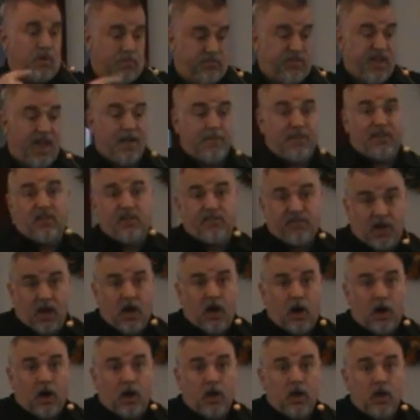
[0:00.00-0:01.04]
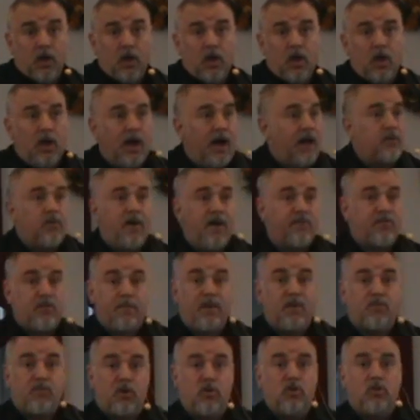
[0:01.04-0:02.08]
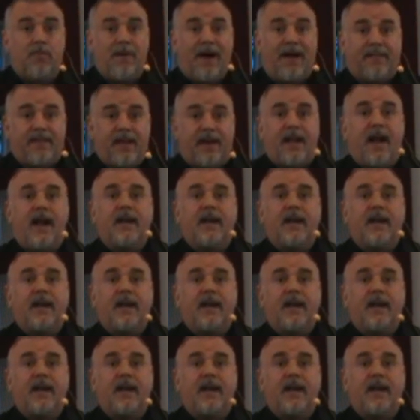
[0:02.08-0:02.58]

Taming the tongue. I don't have to be rude about that.